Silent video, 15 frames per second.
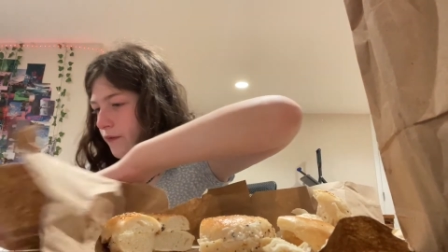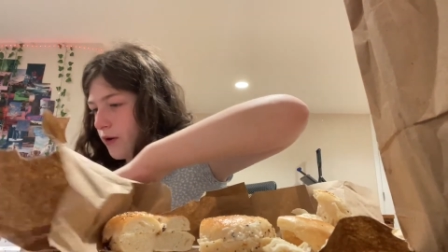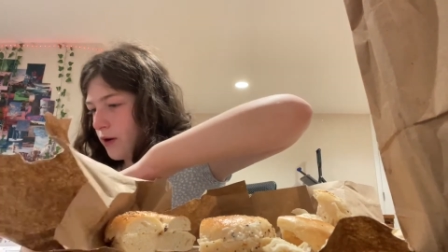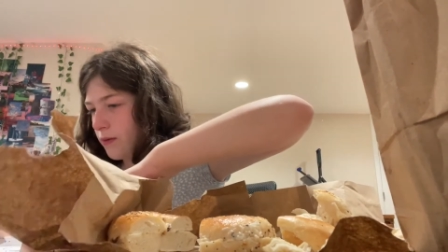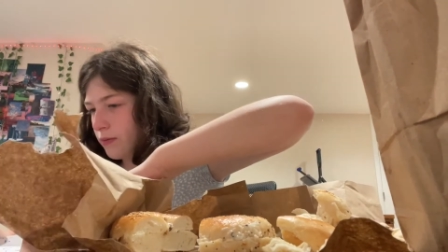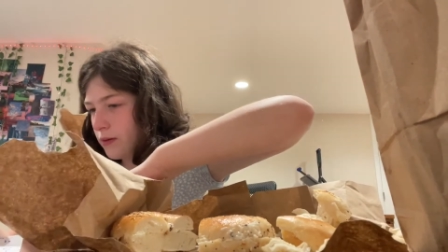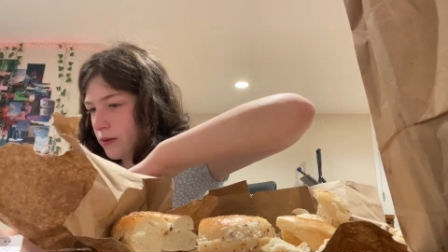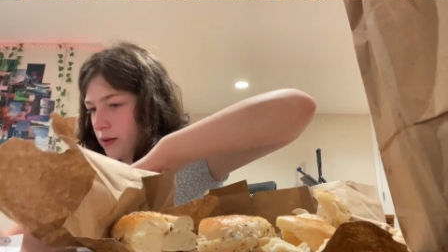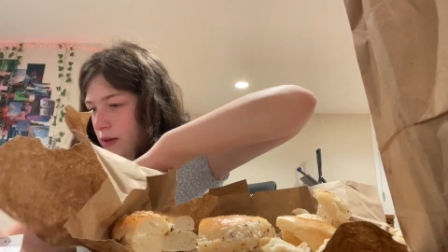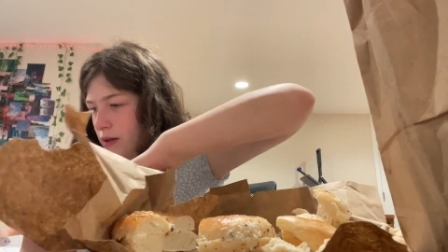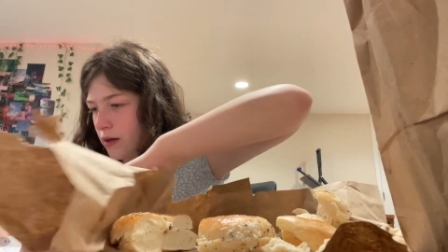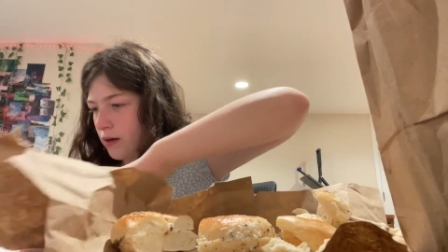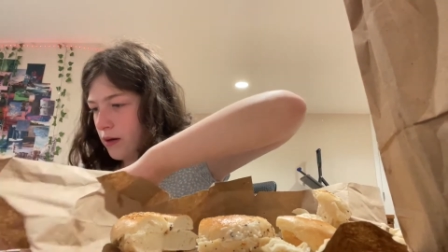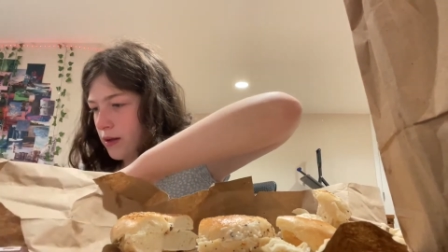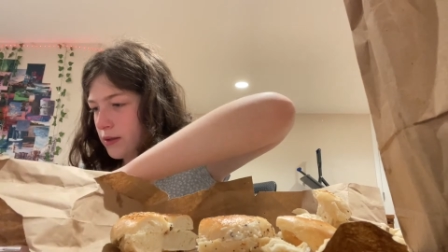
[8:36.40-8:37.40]

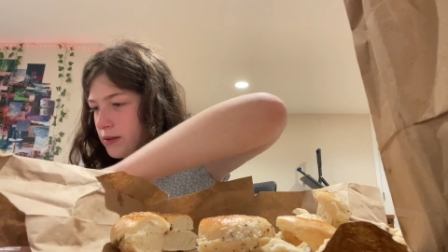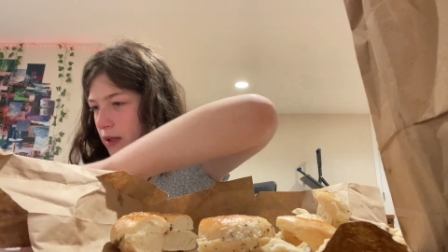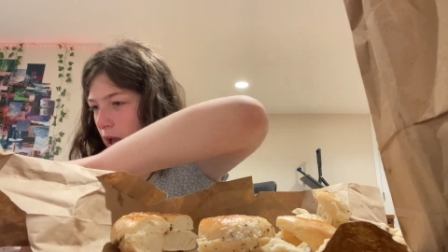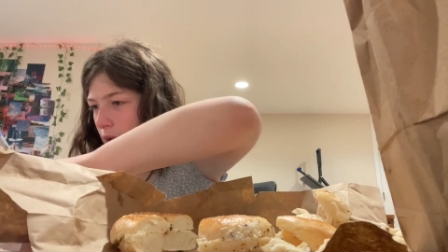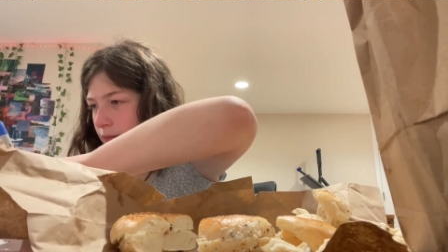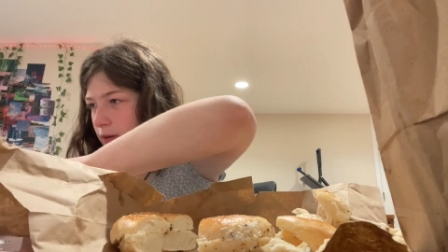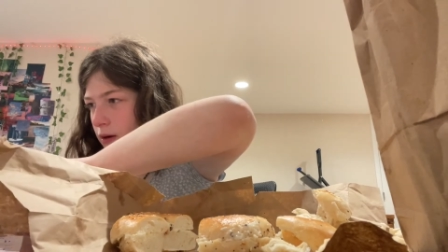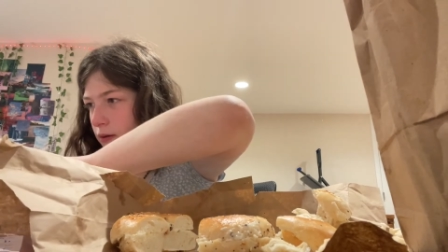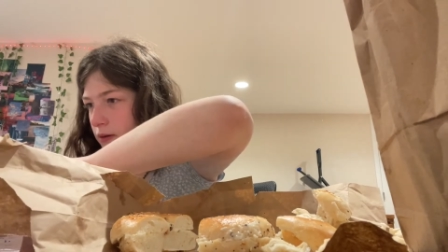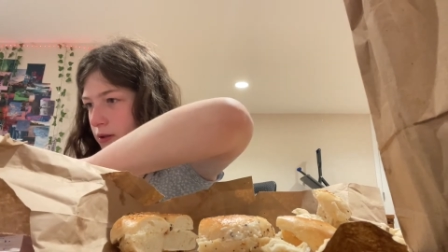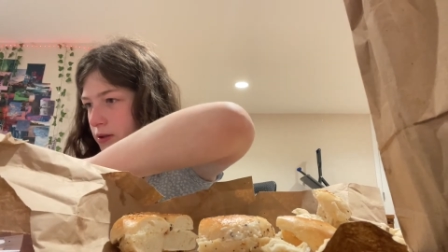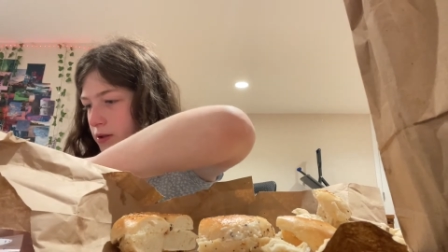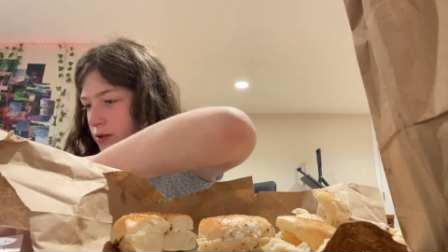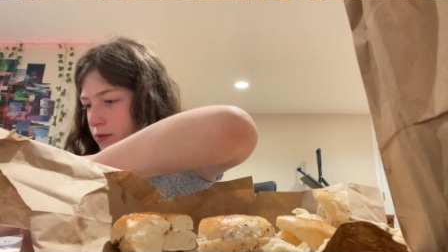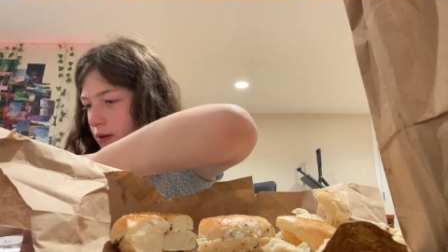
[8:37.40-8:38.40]
appearance, I'm
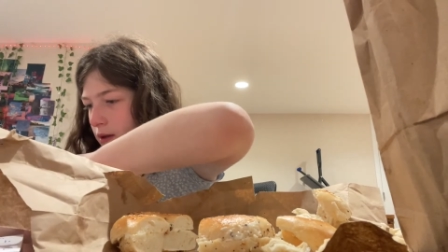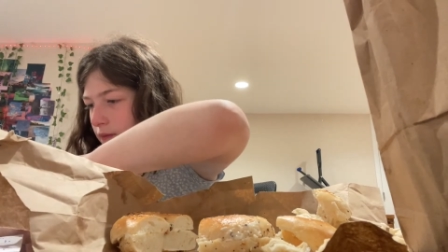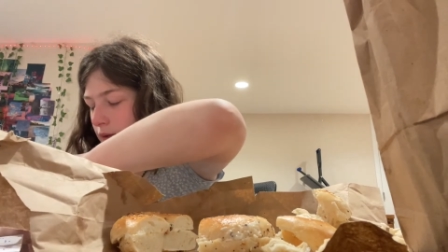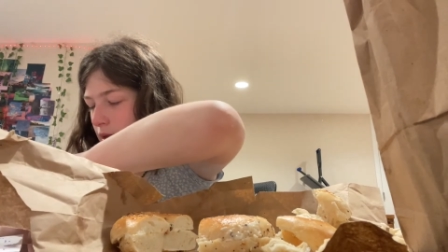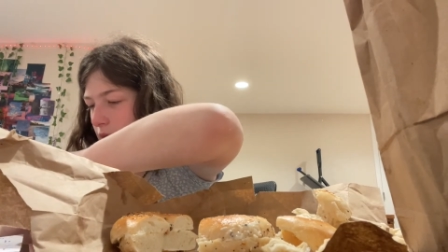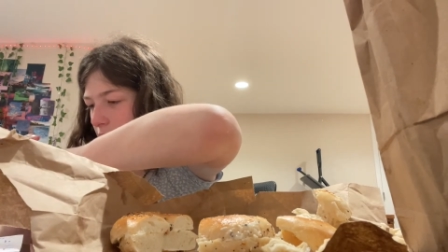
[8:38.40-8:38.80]
going to give it